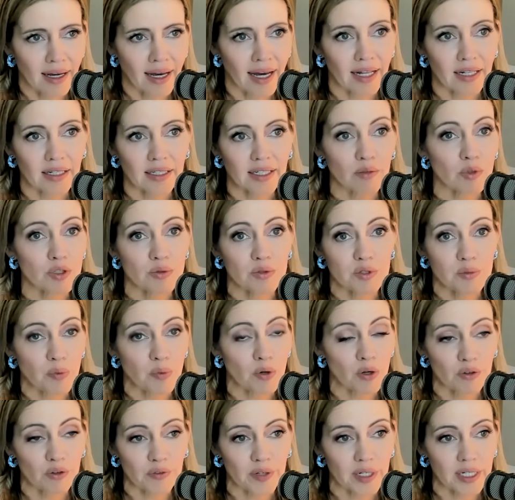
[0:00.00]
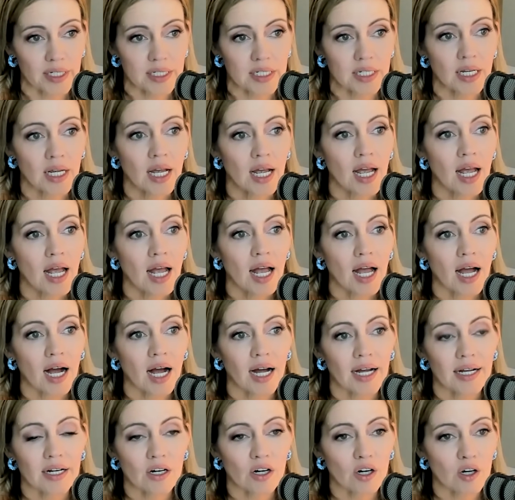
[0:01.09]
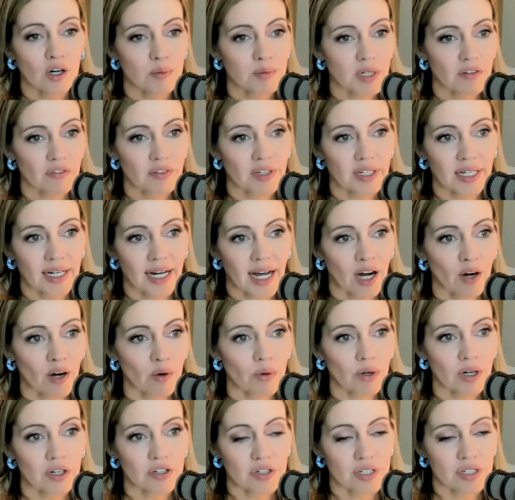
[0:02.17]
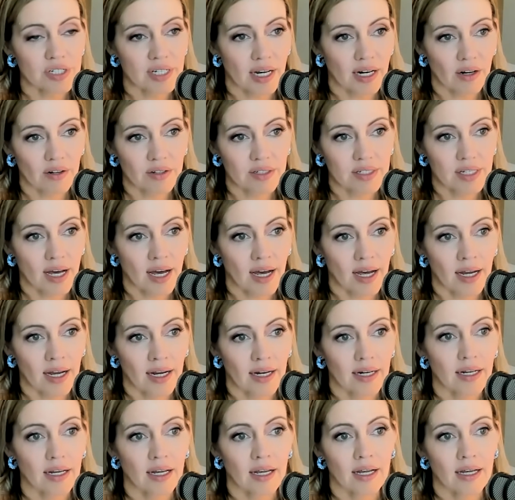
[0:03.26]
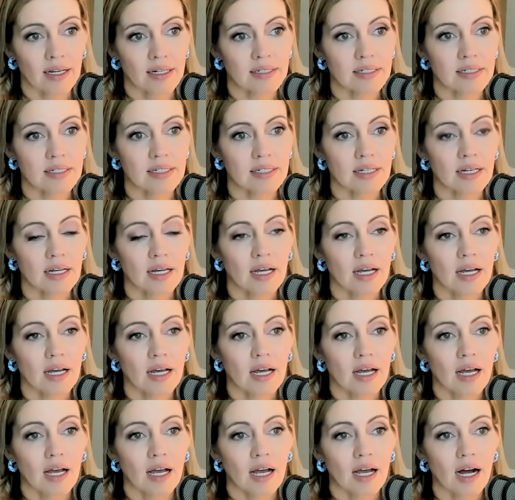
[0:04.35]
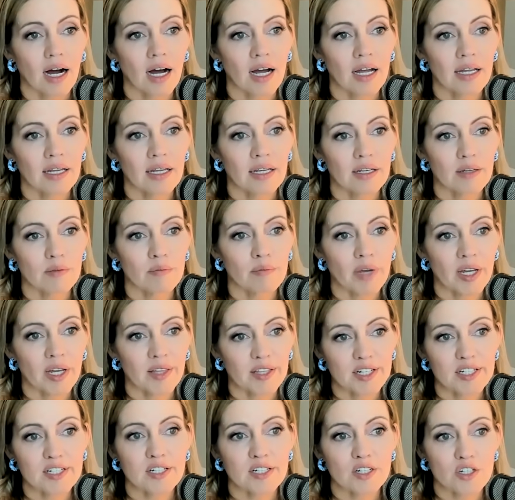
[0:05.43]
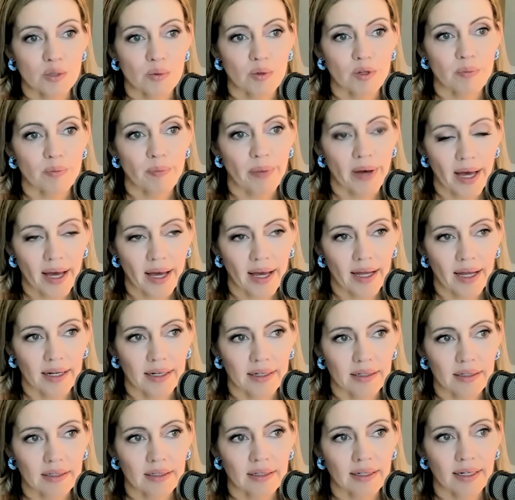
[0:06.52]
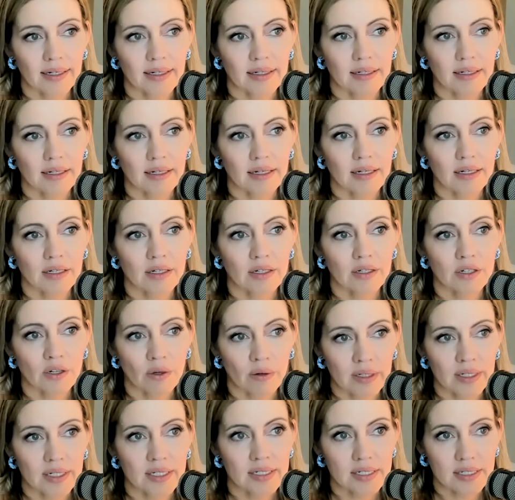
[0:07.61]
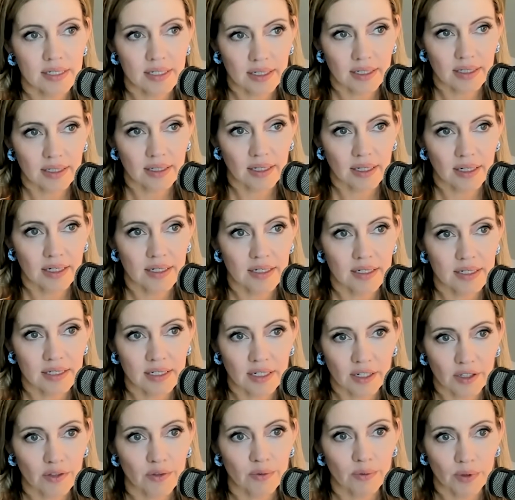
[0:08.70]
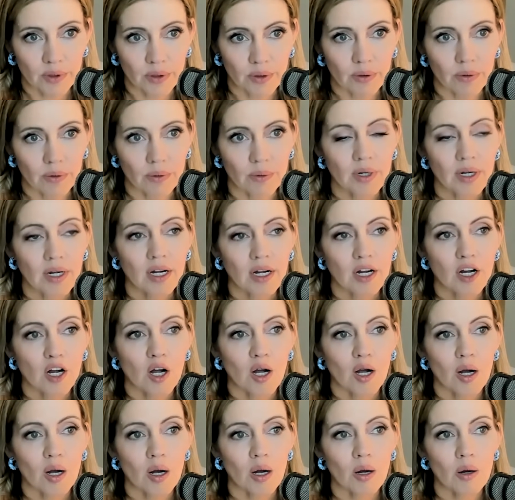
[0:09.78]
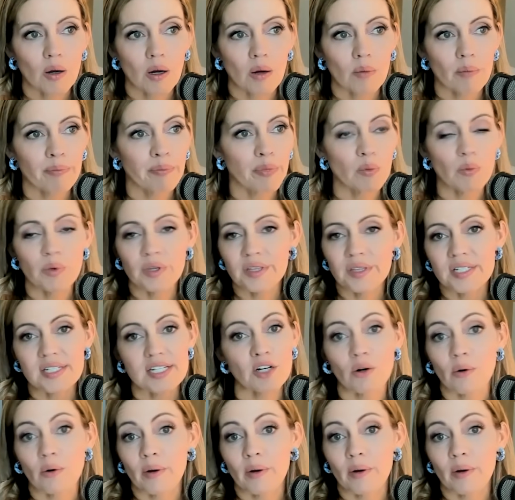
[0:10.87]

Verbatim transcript: alley, which was perfect. I calmed down for like an hour. I just sat outside and I made the decision with Penn, like, no, I need to stick, I need to see it through with zero